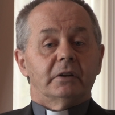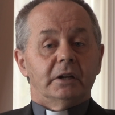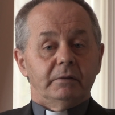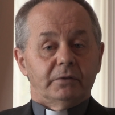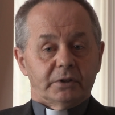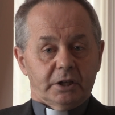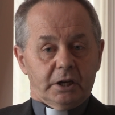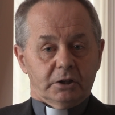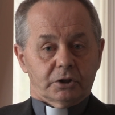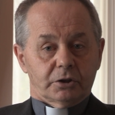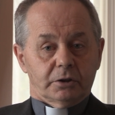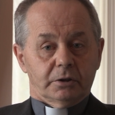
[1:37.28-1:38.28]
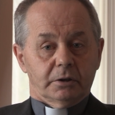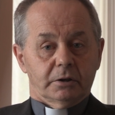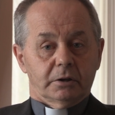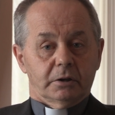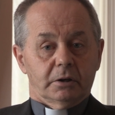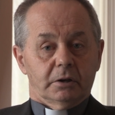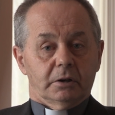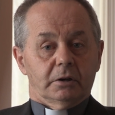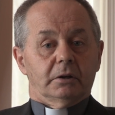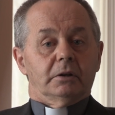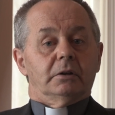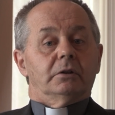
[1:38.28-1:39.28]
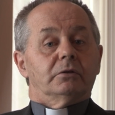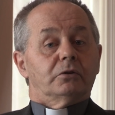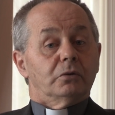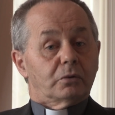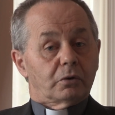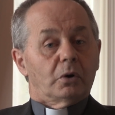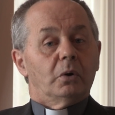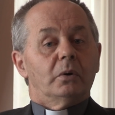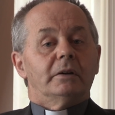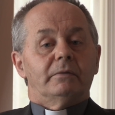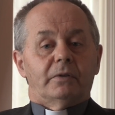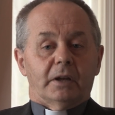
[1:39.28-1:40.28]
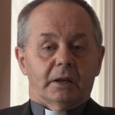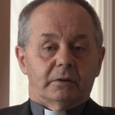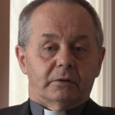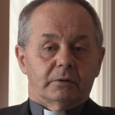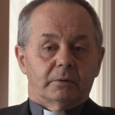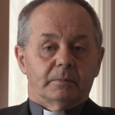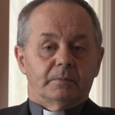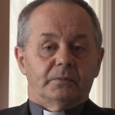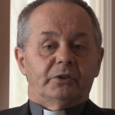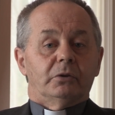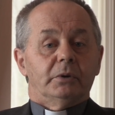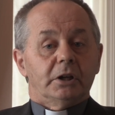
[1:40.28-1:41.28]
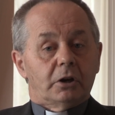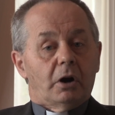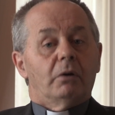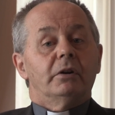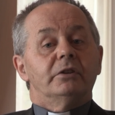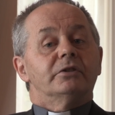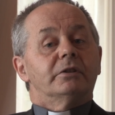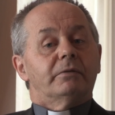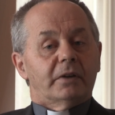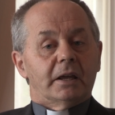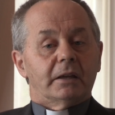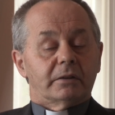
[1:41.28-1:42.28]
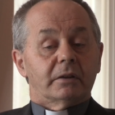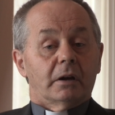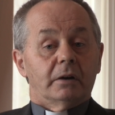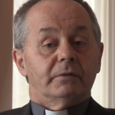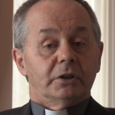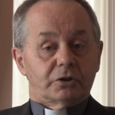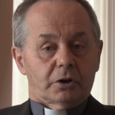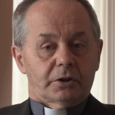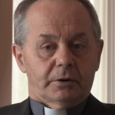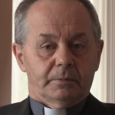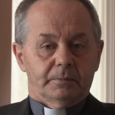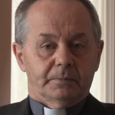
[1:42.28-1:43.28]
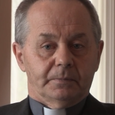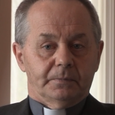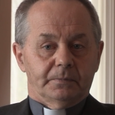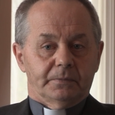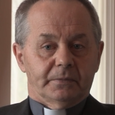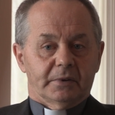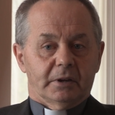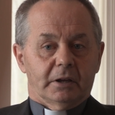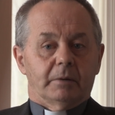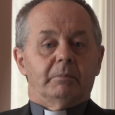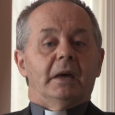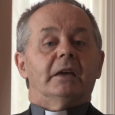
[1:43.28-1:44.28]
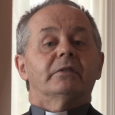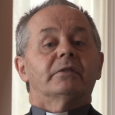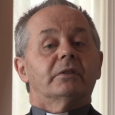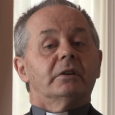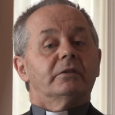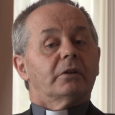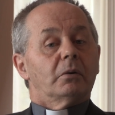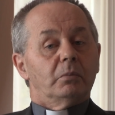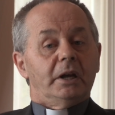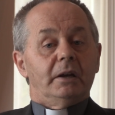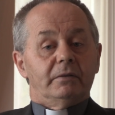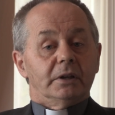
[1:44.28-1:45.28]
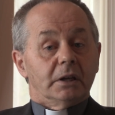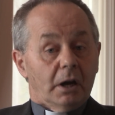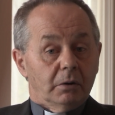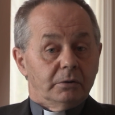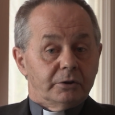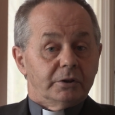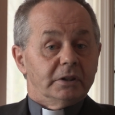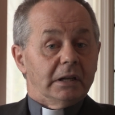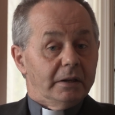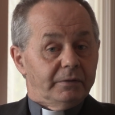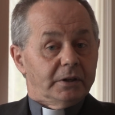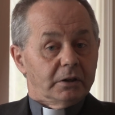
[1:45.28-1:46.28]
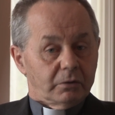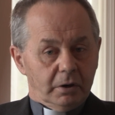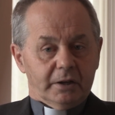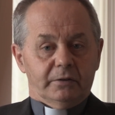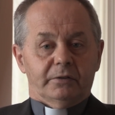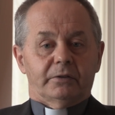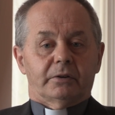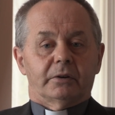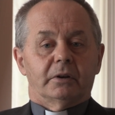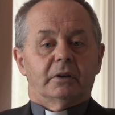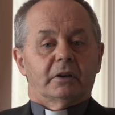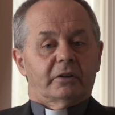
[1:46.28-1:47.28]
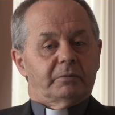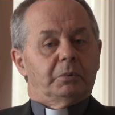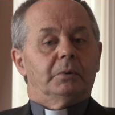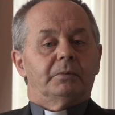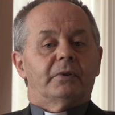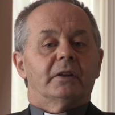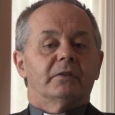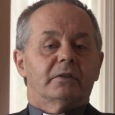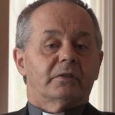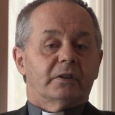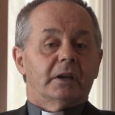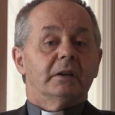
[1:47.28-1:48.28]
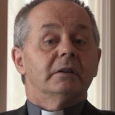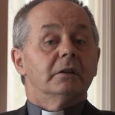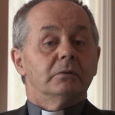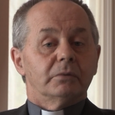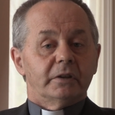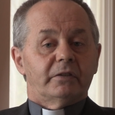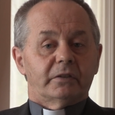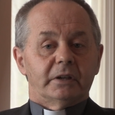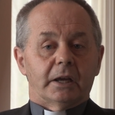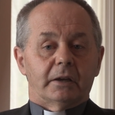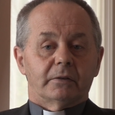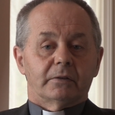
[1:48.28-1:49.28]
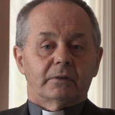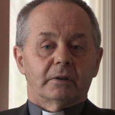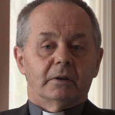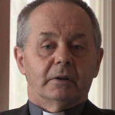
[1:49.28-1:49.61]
an invitation to grow in faith, to encourage the faith of each other. Mass is our way of encountering the living Christ, as Pope Francis said in recent days,